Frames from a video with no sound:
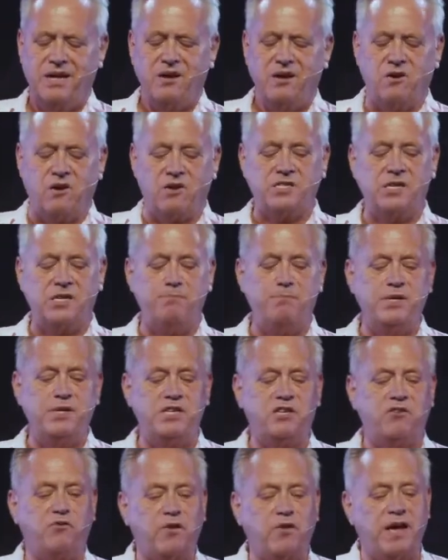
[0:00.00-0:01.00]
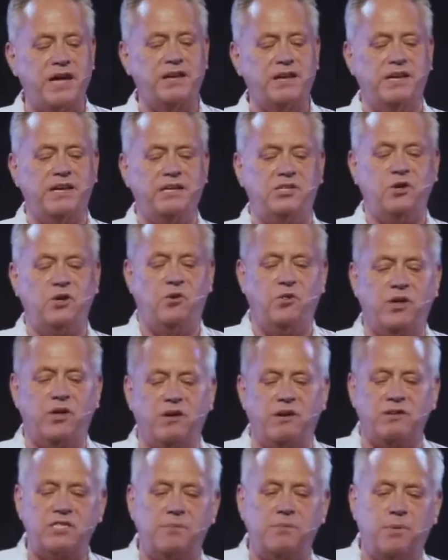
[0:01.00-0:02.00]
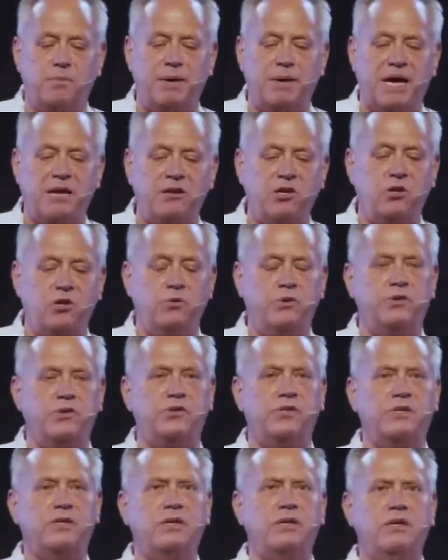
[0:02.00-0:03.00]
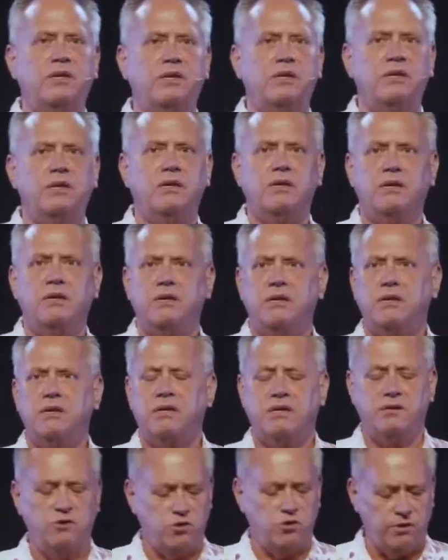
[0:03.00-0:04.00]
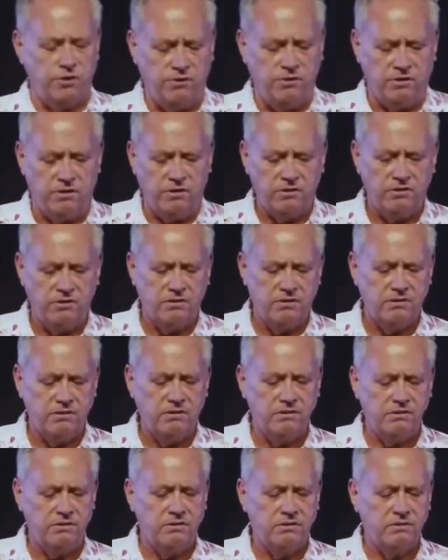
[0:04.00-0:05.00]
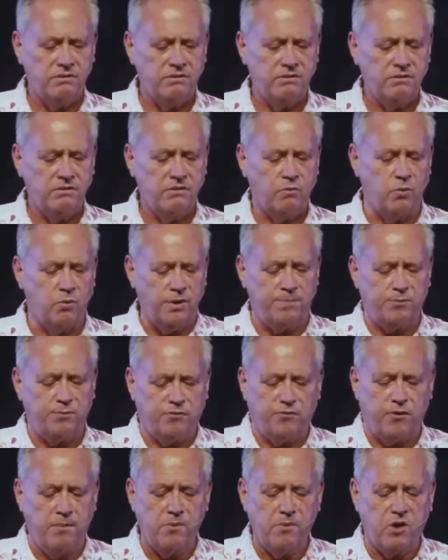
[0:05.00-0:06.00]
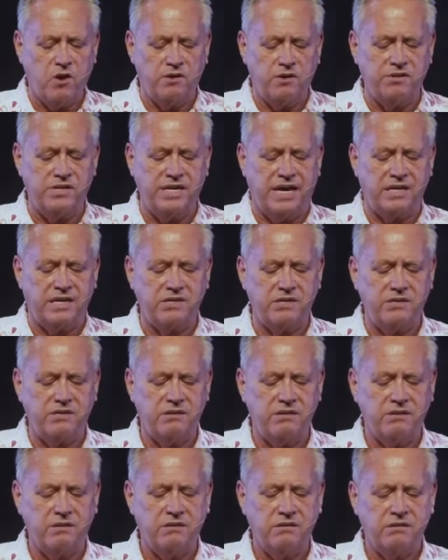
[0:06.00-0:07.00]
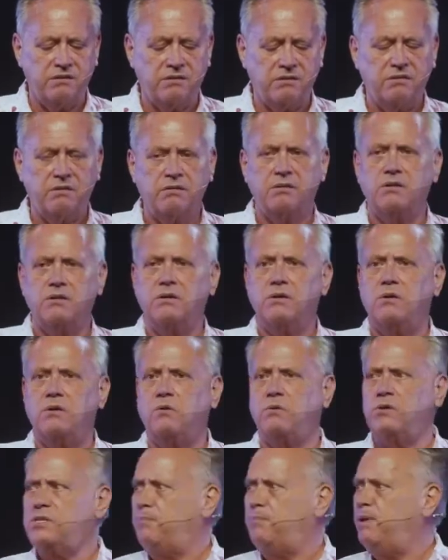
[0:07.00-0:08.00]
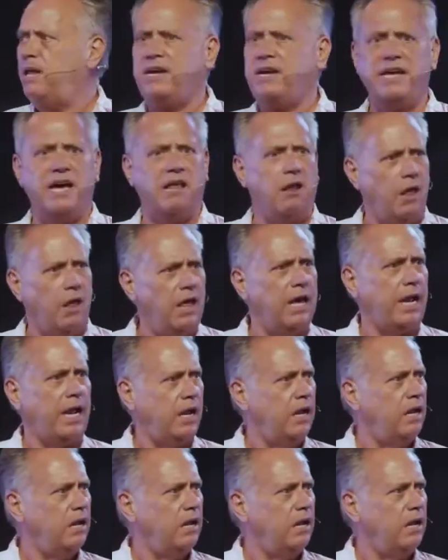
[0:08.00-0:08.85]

Gossip is fun until the gossip about you is untrue, ripped from context, or is a plain out lie.